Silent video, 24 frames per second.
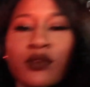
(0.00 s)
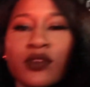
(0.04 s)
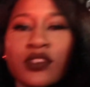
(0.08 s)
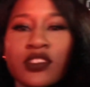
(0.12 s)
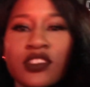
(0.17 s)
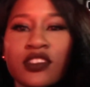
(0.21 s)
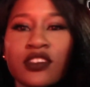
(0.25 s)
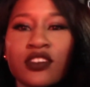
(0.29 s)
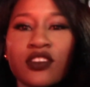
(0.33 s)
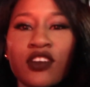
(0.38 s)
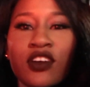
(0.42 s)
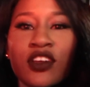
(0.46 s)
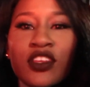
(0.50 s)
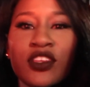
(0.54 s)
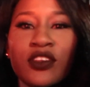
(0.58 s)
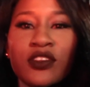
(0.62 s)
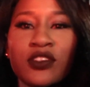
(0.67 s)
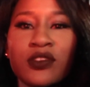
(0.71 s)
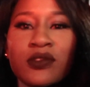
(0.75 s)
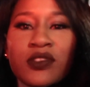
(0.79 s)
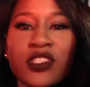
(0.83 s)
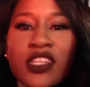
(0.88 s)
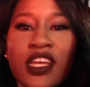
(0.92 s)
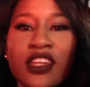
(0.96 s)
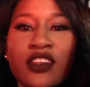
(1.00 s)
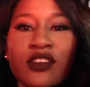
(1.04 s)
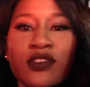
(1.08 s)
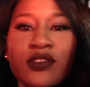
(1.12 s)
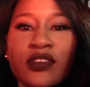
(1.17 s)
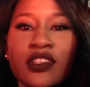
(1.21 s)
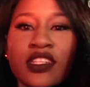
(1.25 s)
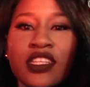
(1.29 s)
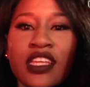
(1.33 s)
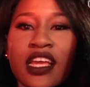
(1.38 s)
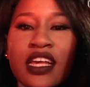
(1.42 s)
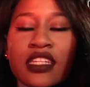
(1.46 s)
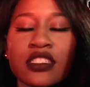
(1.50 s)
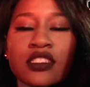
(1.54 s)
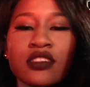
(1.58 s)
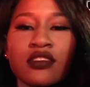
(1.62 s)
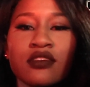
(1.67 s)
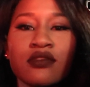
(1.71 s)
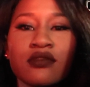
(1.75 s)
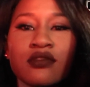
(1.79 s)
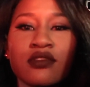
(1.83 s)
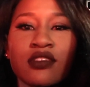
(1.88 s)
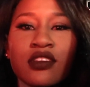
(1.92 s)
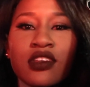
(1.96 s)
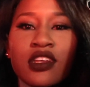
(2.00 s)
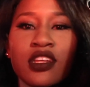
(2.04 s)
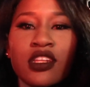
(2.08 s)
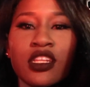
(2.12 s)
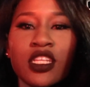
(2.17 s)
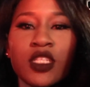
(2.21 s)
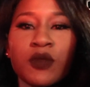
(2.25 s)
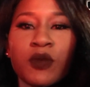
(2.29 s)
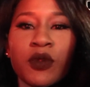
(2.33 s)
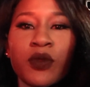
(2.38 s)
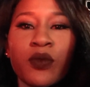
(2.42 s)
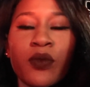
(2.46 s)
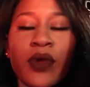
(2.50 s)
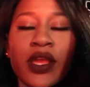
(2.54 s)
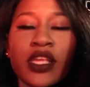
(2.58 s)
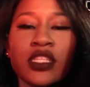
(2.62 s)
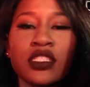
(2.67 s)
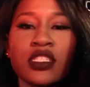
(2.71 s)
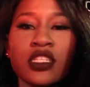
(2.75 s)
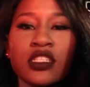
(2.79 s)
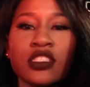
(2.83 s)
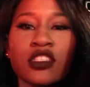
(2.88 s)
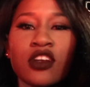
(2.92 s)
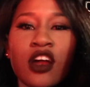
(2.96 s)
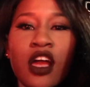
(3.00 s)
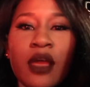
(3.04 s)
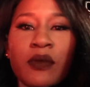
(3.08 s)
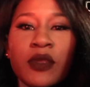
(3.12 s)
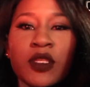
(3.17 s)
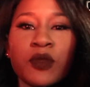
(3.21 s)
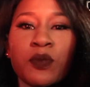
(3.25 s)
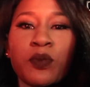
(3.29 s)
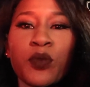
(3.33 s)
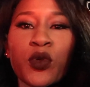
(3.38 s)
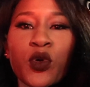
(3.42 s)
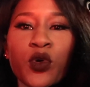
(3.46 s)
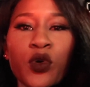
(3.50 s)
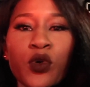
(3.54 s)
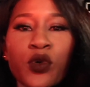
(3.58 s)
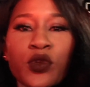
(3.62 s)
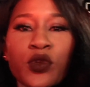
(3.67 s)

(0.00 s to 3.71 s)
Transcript: wants to start a YouTube channel and he hasn't. And he's been wasting time. He's bought